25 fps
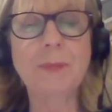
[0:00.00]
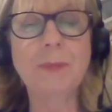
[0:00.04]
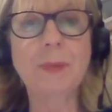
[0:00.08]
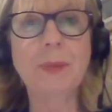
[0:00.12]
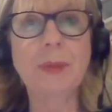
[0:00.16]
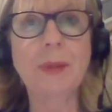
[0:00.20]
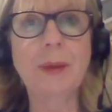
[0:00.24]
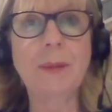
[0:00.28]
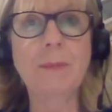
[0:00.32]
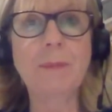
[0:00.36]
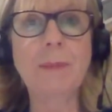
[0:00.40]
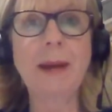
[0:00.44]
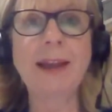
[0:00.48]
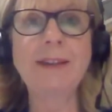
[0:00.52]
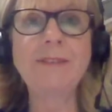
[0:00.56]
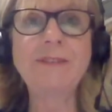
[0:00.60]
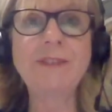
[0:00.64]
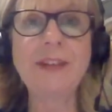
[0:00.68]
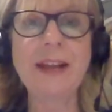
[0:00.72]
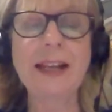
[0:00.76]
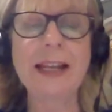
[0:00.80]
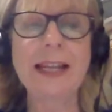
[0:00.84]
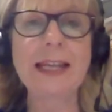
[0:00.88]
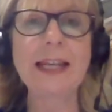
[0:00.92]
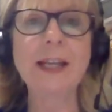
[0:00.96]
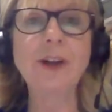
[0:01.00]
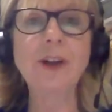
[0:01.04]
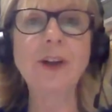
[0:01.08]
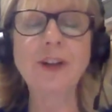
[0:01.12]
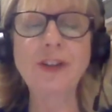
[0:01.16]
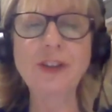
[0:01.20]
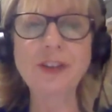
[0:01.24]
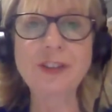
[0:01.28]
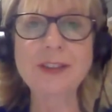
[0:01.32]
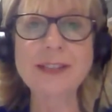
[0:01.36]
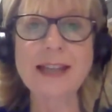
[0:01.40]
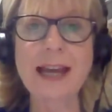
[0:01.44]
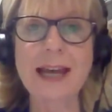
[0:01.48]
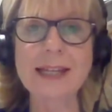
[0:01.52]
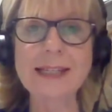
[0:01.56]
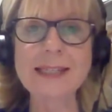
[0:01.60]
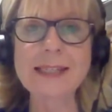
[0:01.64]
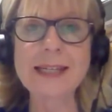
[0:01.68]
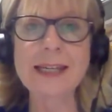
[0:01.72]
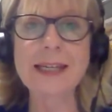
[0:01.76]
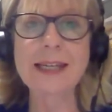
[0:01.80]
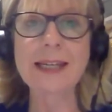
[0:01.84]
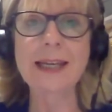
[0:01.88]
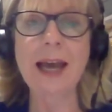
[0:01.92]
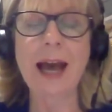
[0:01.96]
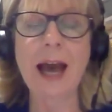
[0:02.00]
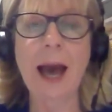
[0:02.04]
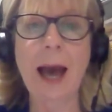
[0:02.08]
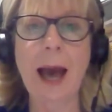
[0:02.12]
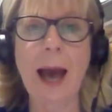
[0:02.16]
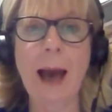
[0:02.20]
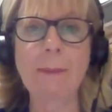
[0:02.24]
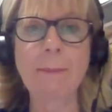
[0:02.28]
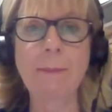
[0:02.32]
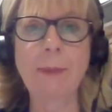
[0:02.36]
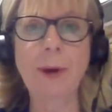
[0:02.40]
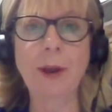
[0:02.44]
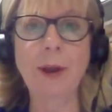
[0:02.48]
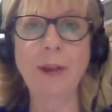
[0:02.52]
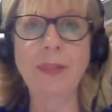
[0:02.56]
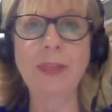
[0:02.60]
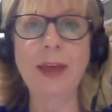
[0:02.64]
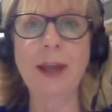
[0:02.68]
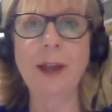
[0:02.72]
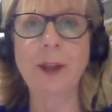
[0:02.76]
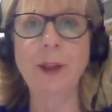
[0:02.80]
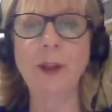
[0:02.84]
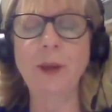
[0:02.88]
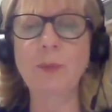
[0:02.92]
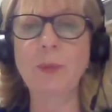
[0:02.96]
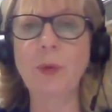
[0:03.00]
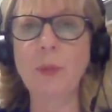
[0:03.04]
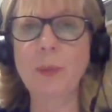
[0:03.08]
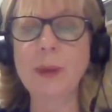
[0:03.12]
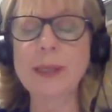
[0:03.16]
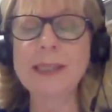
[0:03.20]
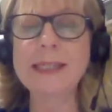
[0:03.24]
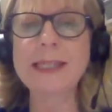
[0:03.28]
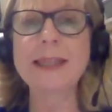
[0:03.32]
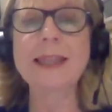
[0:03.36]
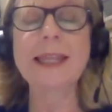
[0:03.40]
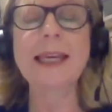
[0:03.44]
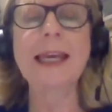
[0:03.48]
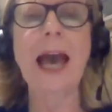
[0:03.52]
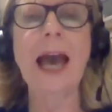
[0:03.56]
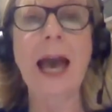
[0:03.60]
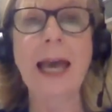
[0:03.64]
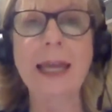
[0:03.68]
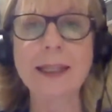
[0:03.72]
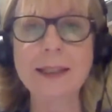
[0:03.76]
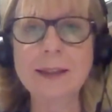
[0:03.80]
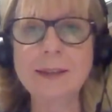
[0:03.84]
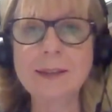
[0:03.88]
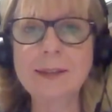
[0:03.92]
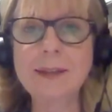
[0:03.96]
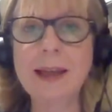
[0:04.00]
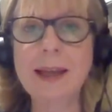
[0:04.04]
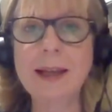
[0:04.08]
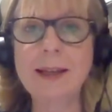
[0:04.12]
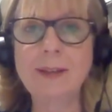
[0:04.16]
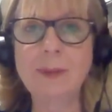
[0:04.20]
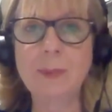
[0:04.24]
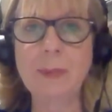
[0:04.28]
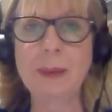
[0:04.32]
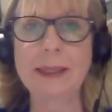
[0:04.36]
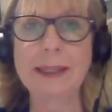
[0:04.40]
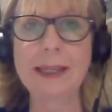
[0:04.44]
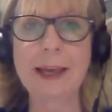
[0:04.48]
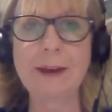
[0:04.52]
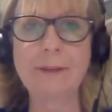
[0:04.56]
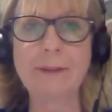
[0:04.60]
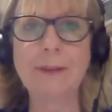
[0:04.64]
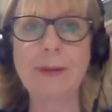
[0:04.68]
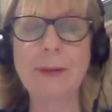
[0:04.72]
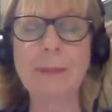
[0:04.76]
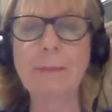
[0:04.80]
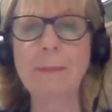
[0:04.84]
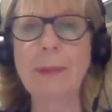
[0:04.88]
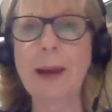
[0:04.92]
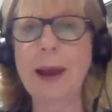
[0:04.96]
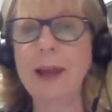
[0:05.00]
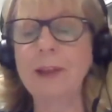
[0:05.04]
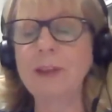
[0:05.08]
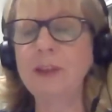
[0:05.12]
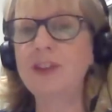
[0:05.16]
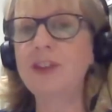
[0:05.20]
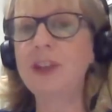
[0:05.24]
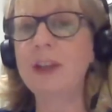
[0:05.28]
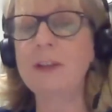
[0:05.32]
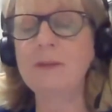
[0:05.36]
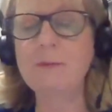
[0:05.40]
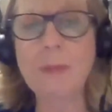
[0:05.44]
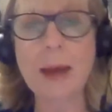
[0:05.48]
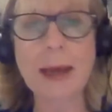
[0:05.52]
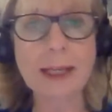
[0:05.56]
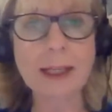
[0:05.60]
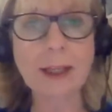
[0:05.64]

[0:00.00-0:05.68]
my feeling and understanding about that at the moment, and the guidance that has been given by the Chief Medical